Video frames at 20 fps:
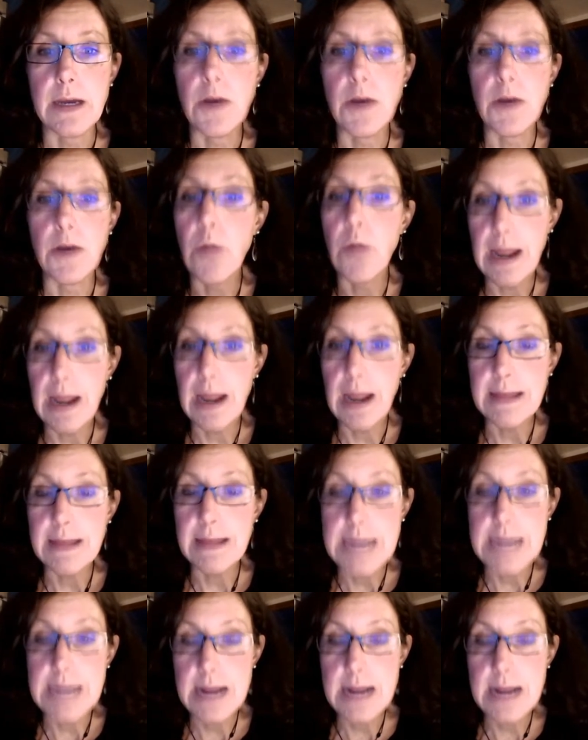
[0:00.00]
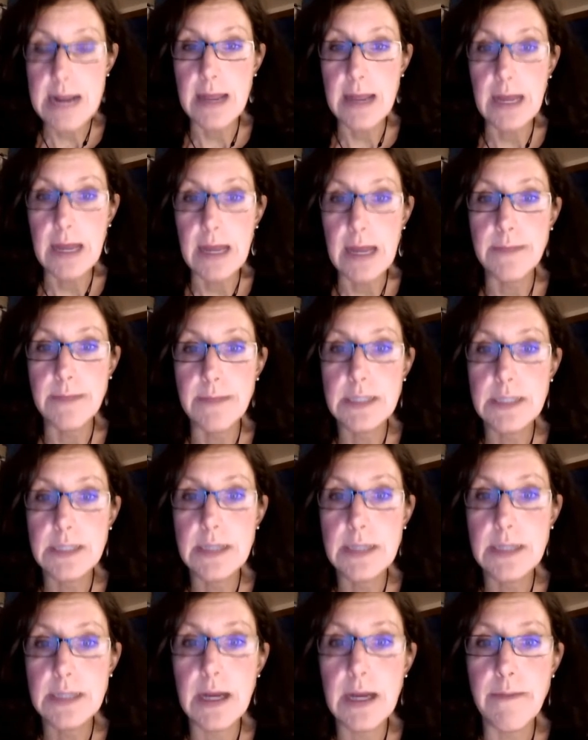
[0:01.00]
collating the data that
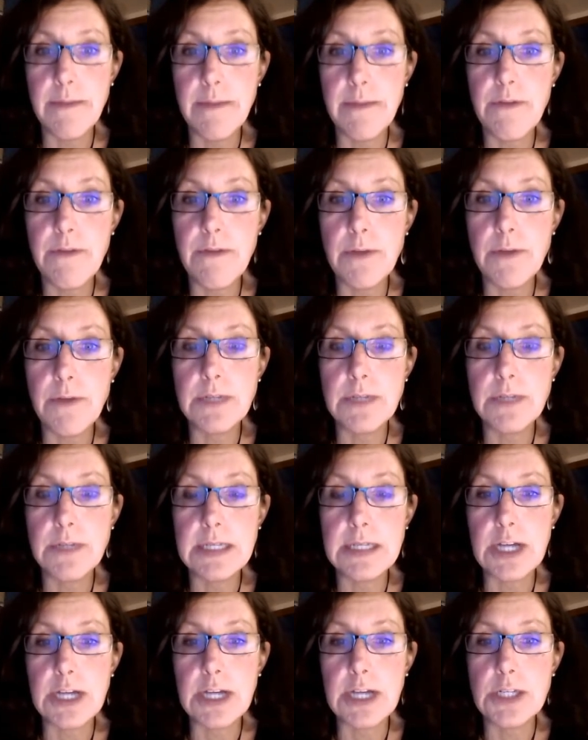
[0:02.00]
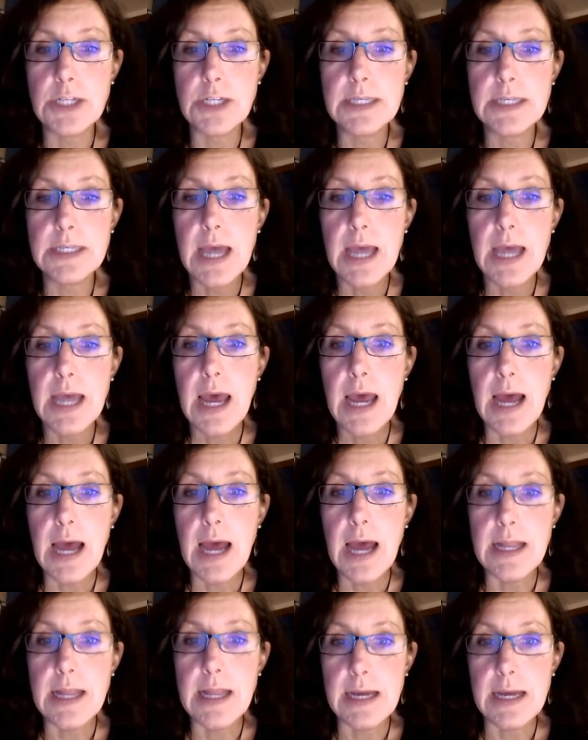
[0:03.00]
comes from those discussions,
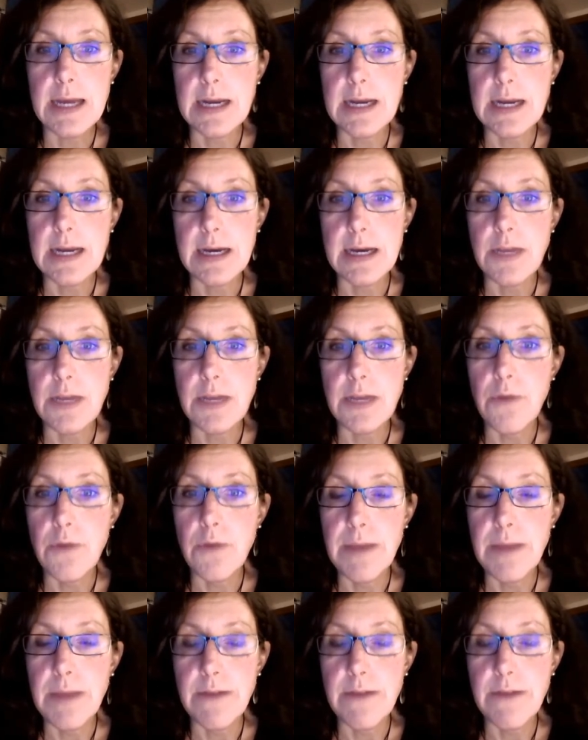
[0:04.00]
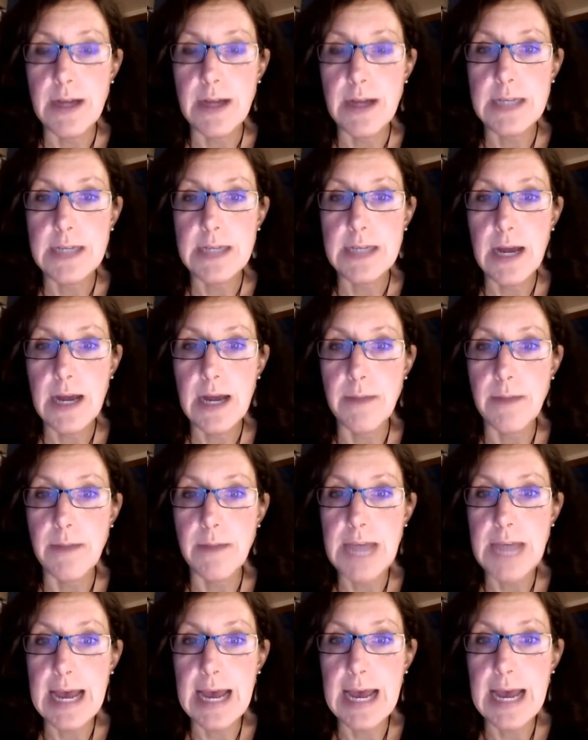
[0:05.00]
and then you will be invited to help
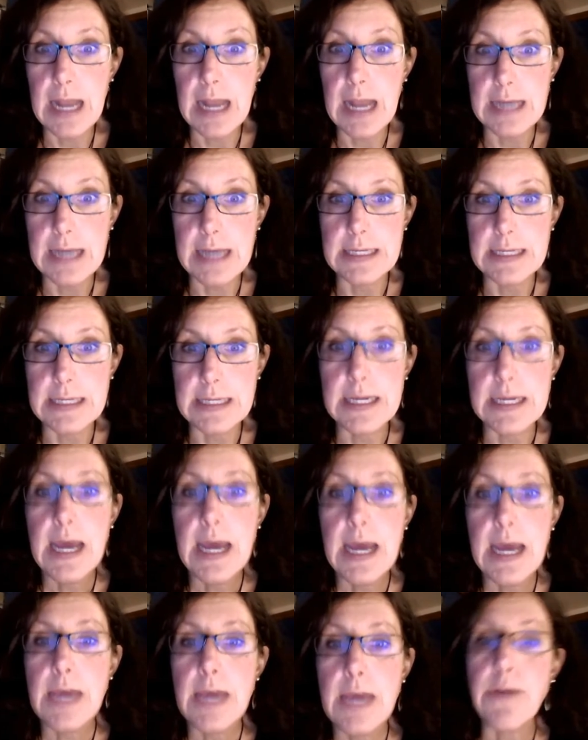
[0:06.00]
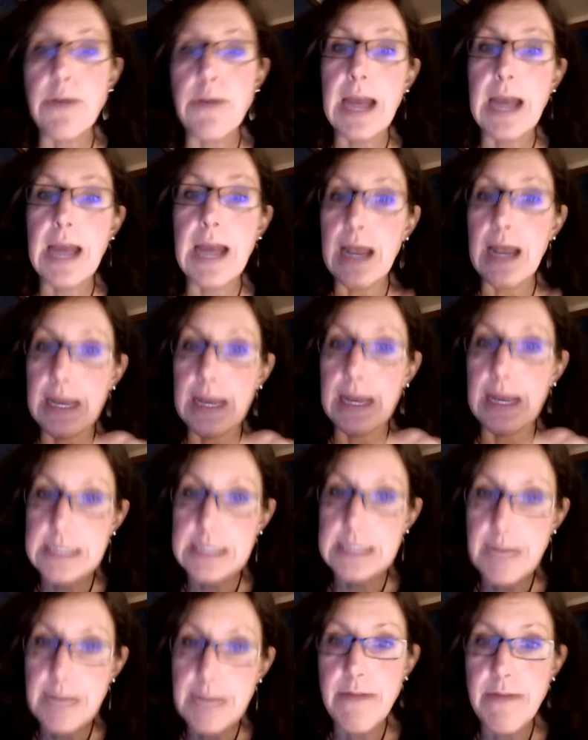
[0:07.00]
to analyze it. You can analyze
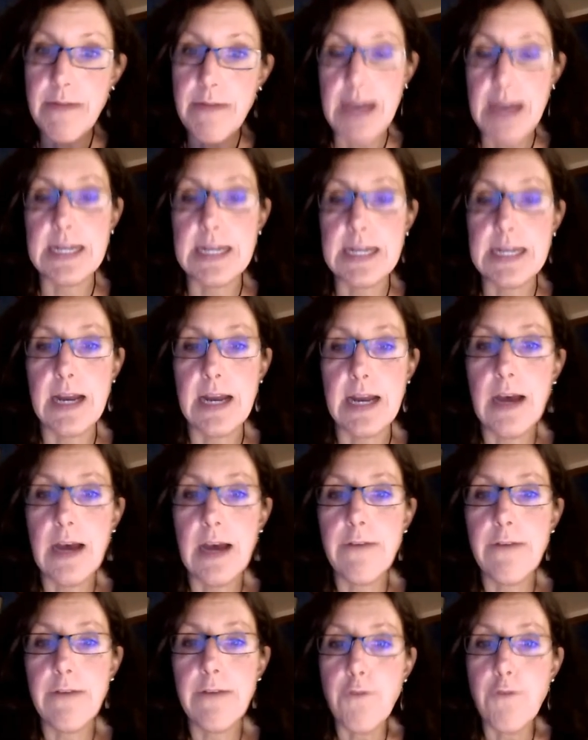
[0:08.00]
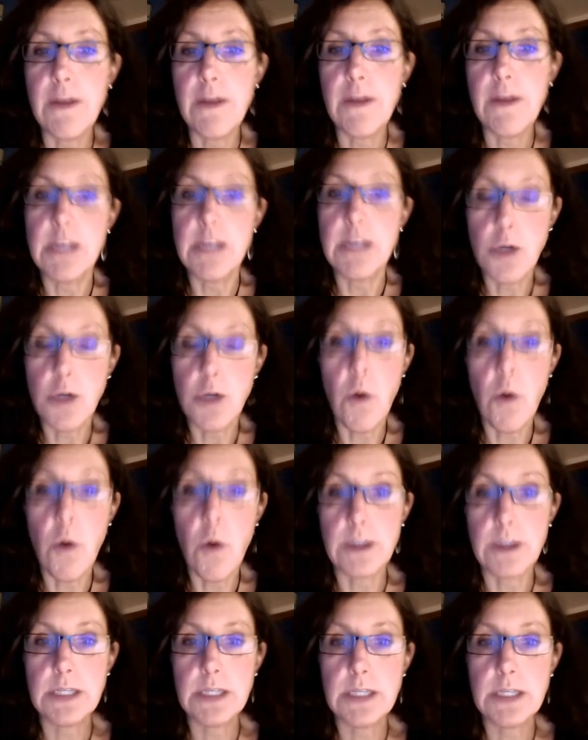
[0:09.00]
some of that data for this
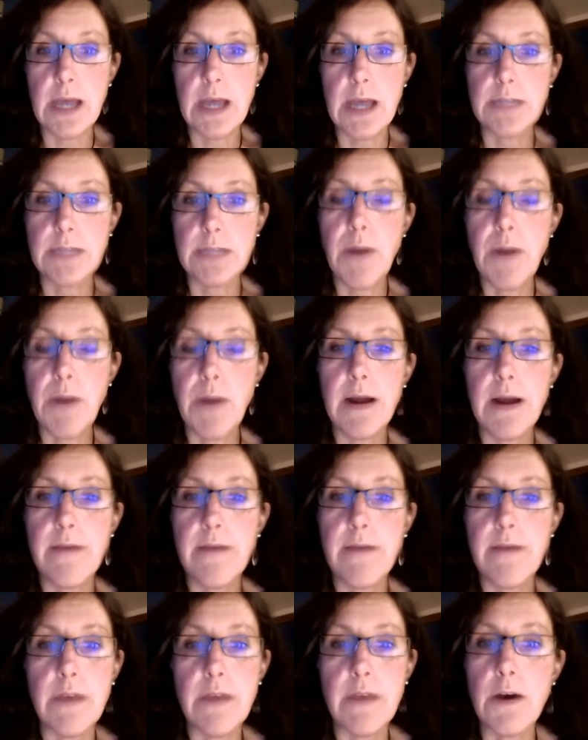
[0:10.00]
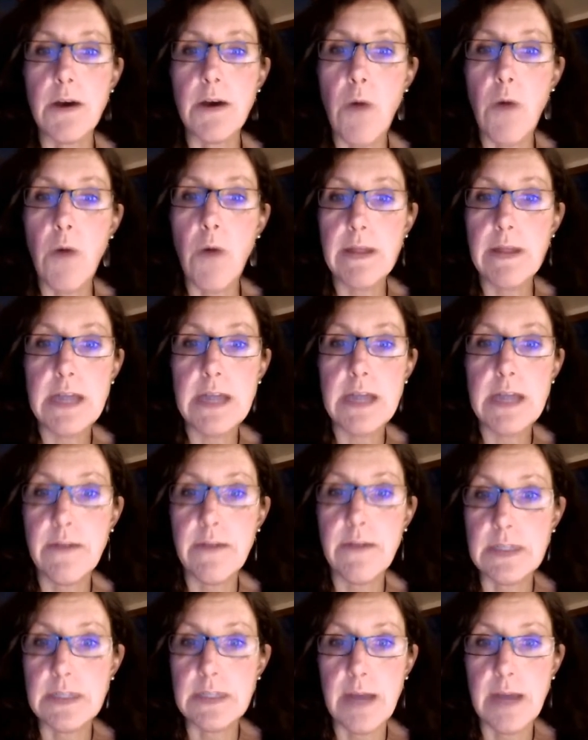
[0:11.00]
course as part of the qualitative
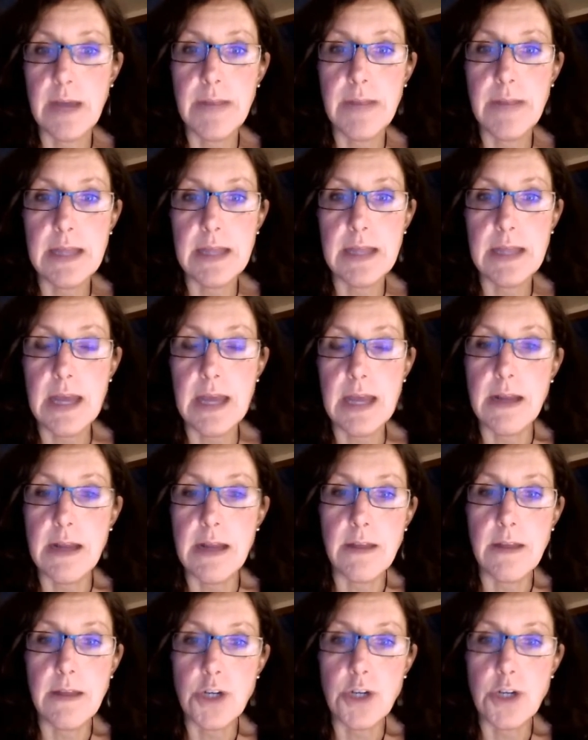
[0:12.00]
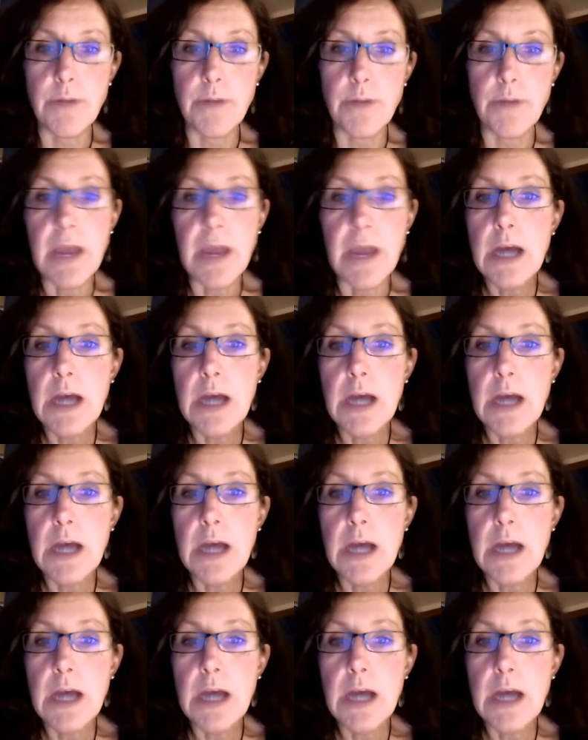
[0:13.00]
assignment at the end of the term.